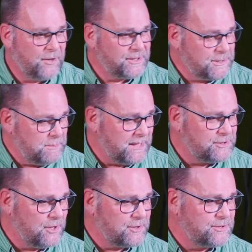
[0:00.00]
For us to be
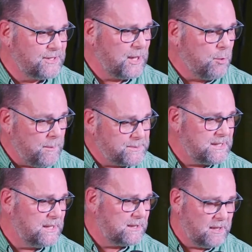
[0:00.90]
a church that
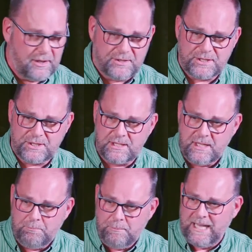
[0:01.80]
equips and encourages
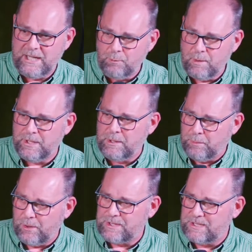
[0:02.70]
men and women
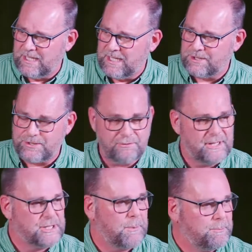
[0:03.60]
and boys and girls to
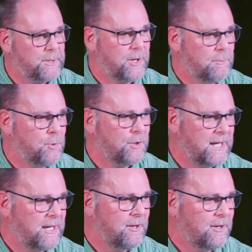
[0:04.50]
reach up and become more
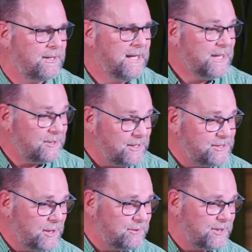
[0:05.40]
like God, to
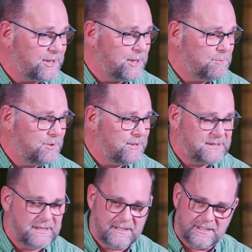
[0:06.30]
reach out to the
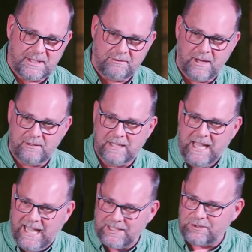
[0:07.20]
community that is
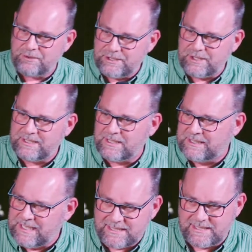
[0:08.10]
around, and to reach into
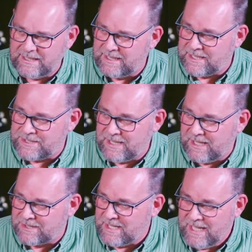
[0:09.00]
the destiny that is
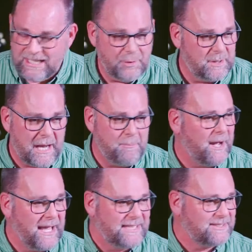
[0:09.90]
theirs. You know what? I
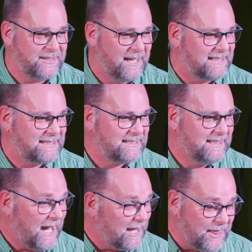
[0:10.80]
buy into that.
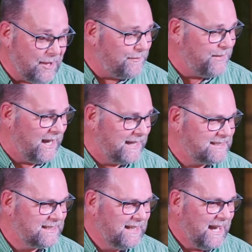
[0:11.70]
I love
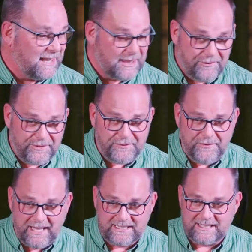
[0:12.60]
that. I love the
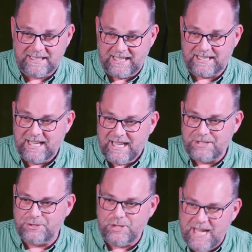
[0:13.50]
fact that that
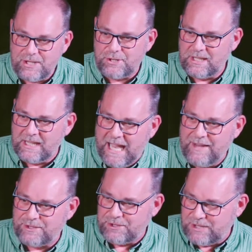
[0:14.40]
is changing
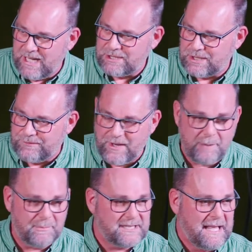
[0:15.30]
lives and changing
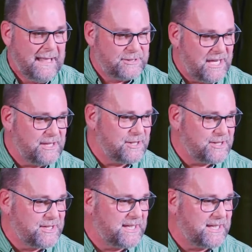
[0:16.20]
families, changing